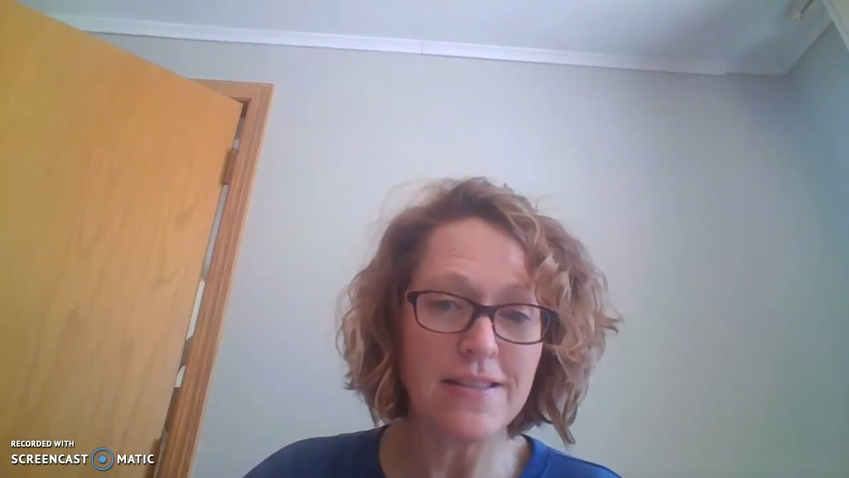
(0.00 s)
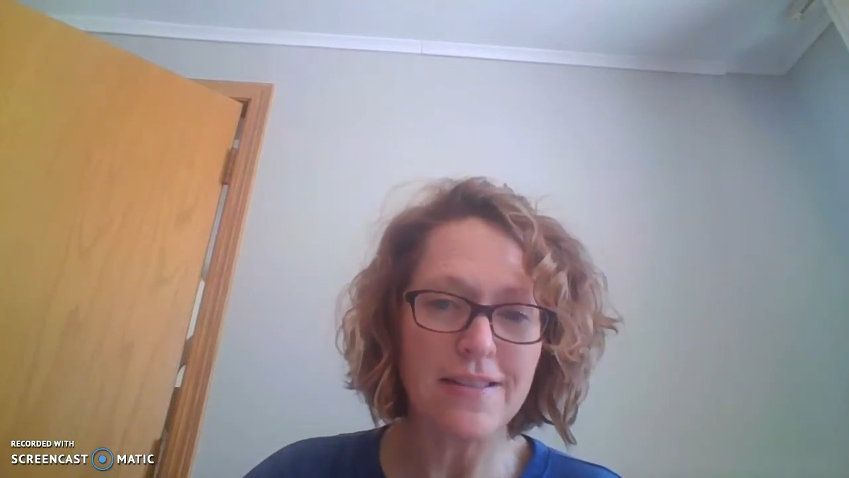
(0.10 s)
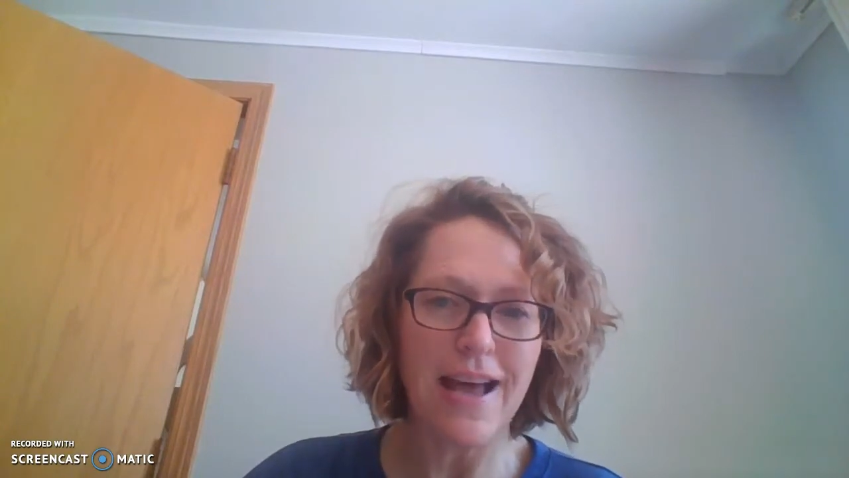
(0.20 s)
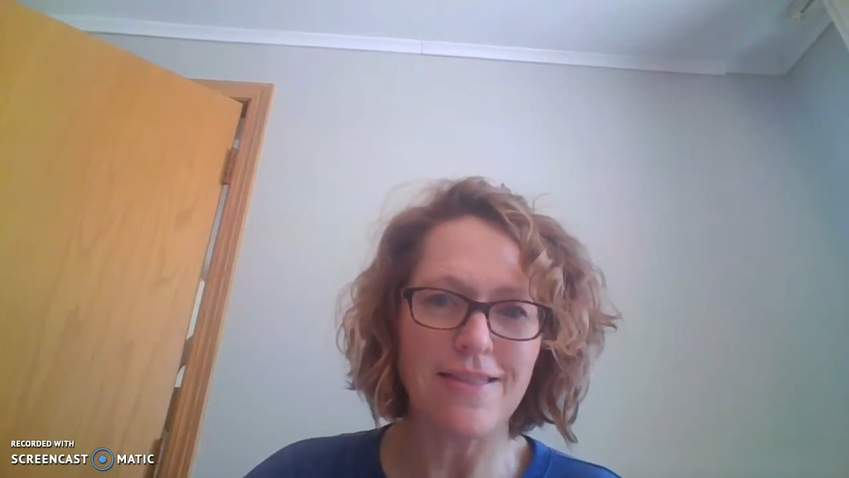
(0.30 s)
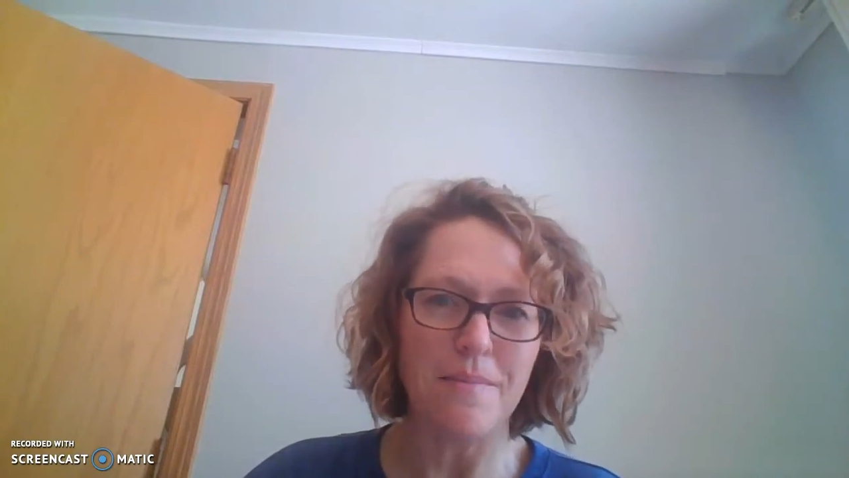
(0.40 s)

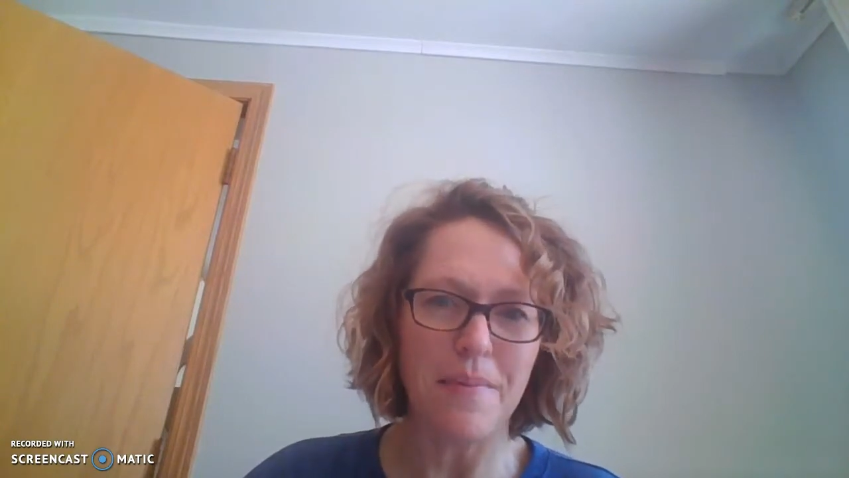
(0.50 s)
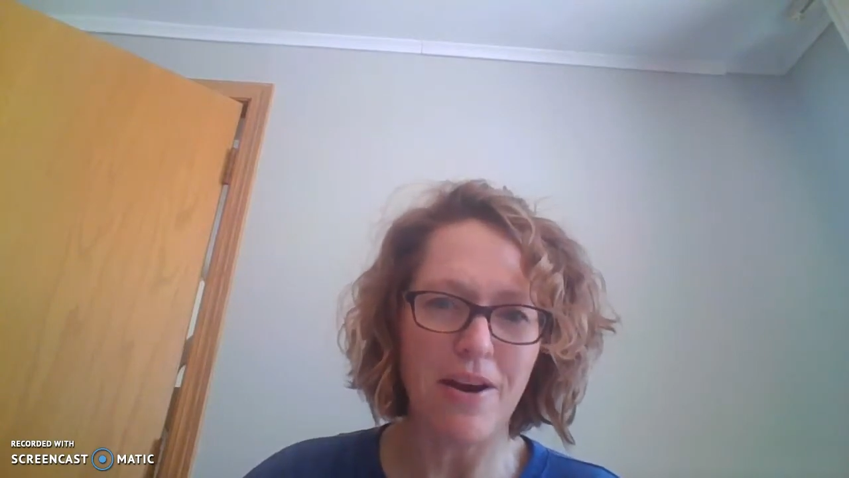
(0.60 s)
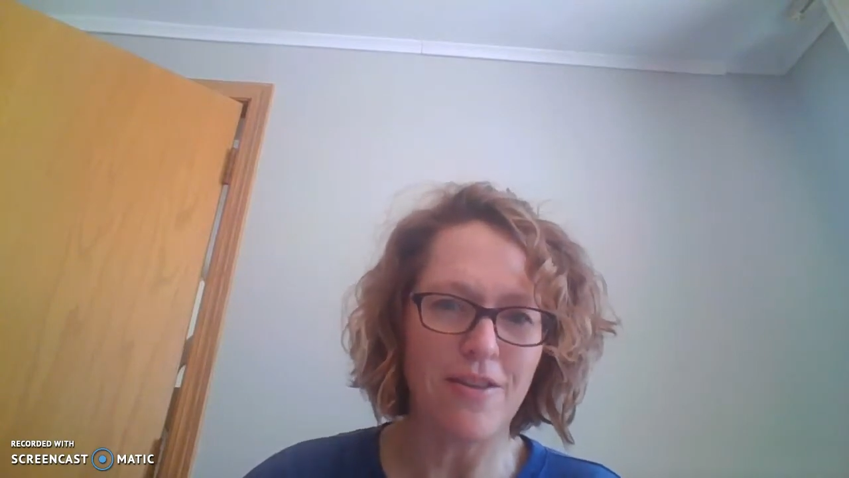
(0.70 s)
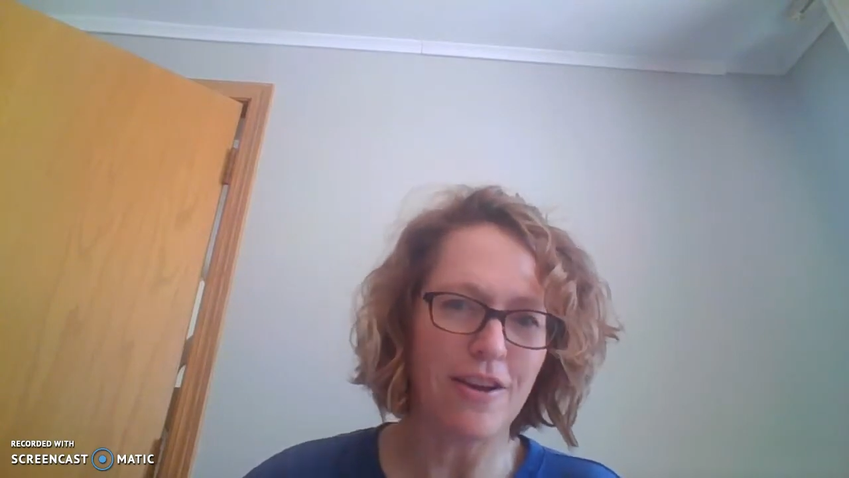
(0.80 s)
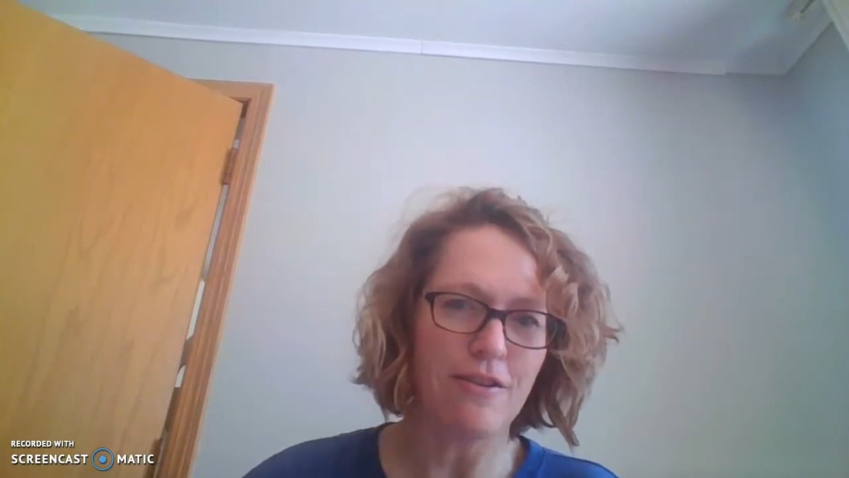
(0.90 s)
not the
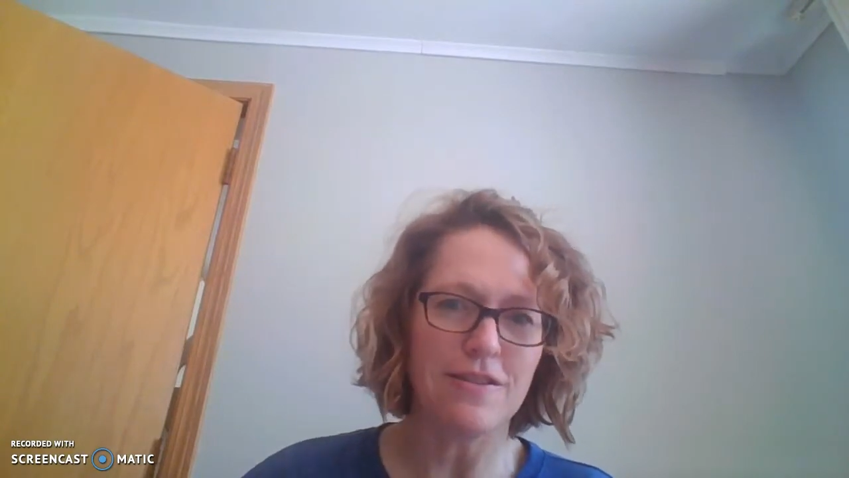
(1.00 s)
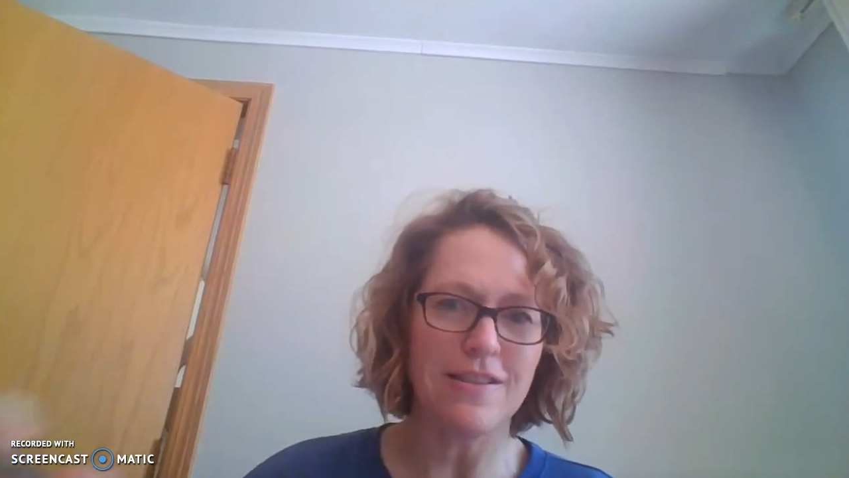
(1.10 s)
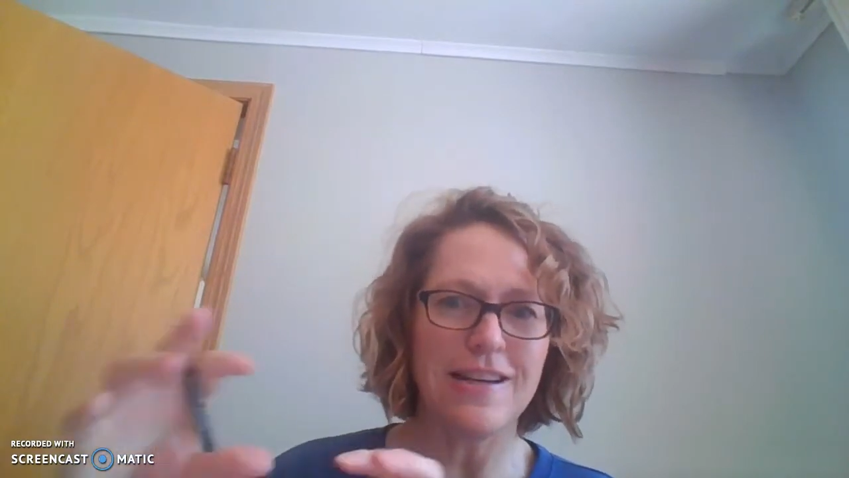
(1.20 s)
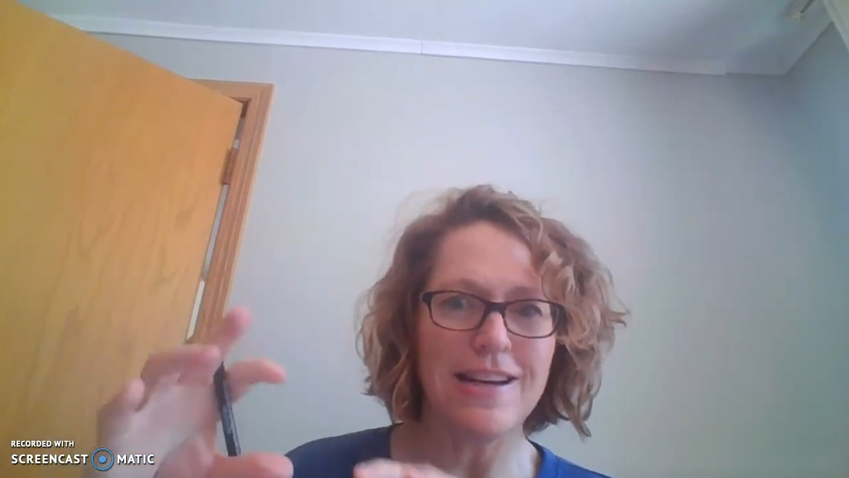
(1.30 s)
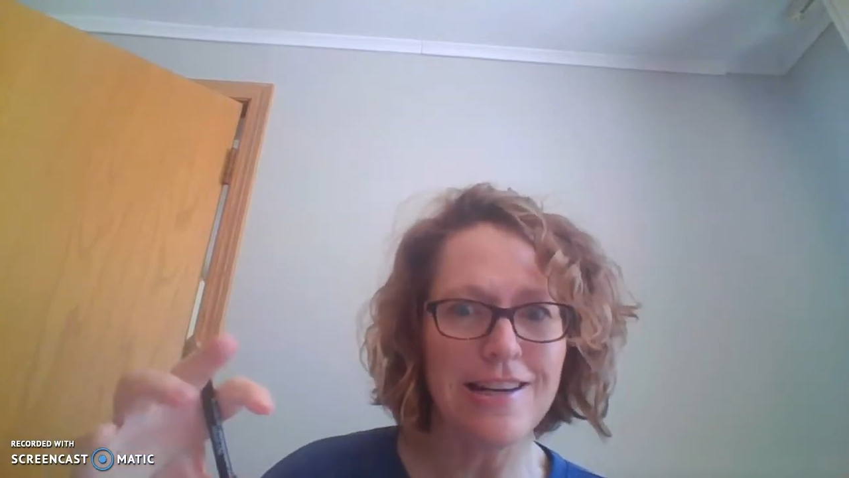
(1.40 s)
bear that goes
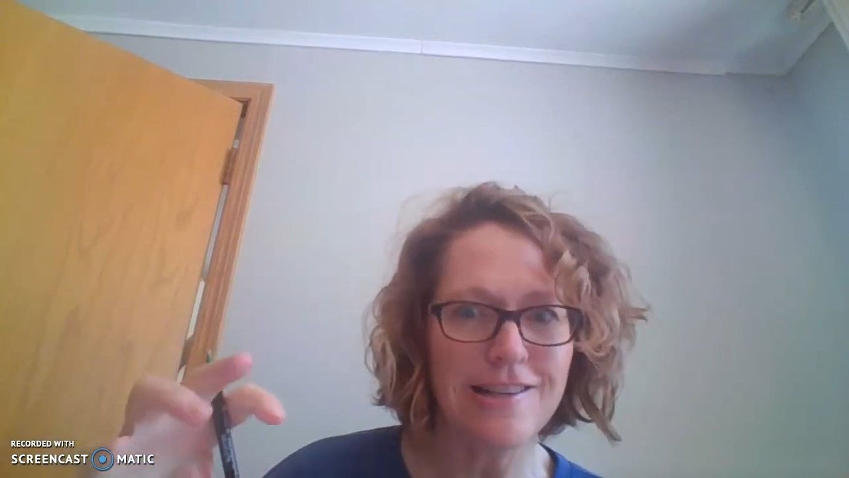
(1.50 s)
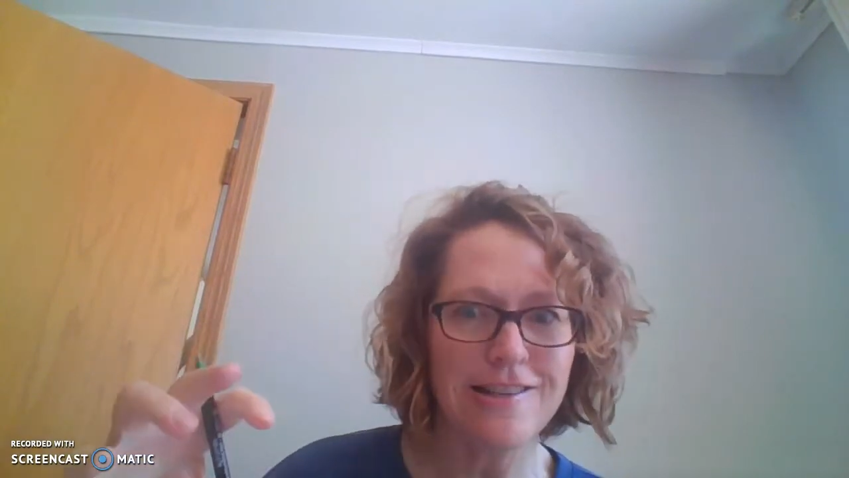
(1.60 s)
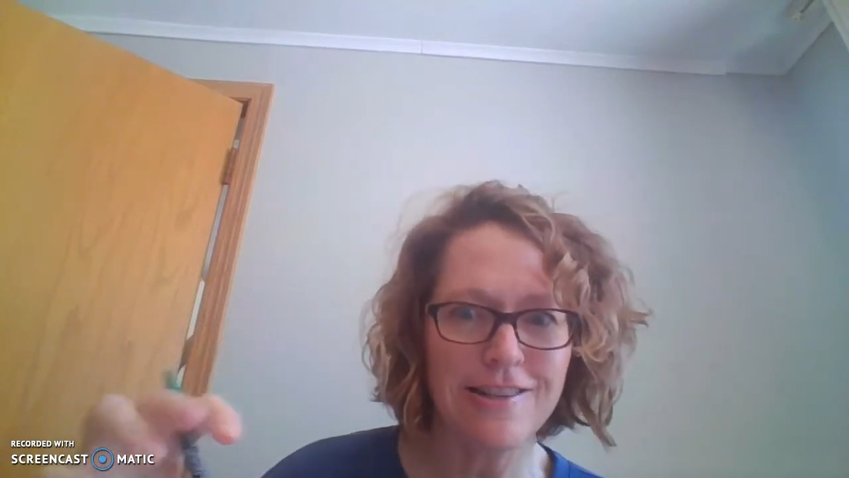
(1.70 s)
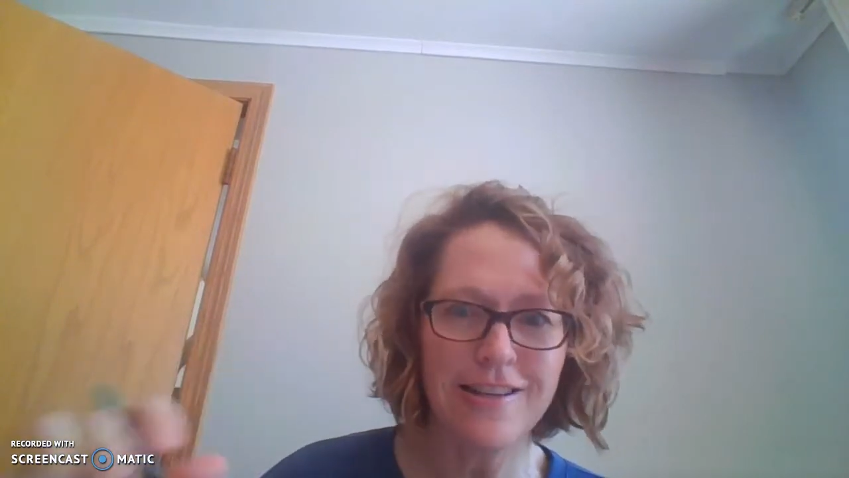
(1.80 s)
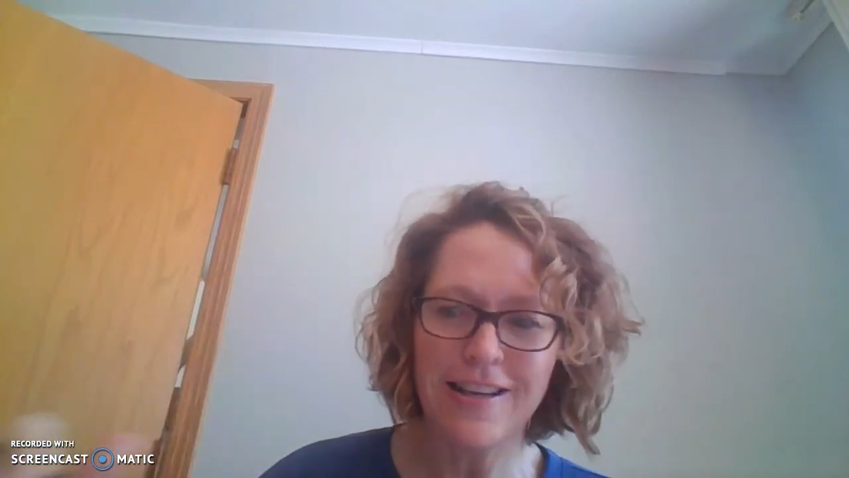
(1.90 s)

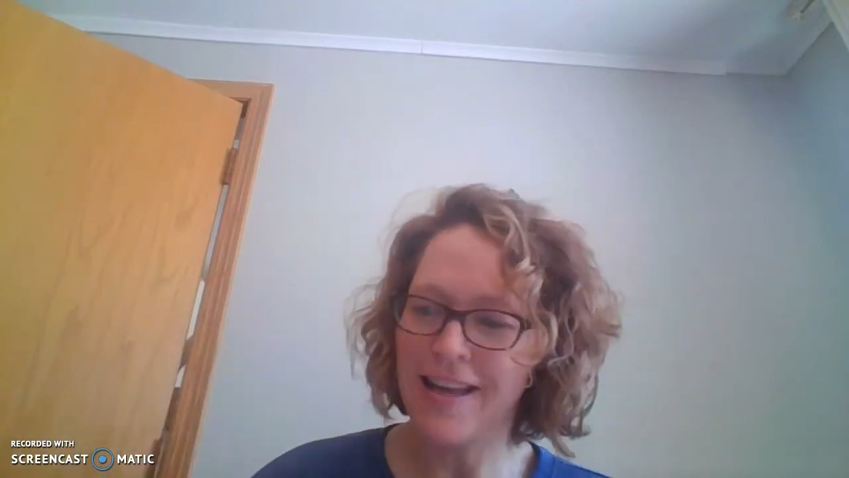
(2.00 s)
arr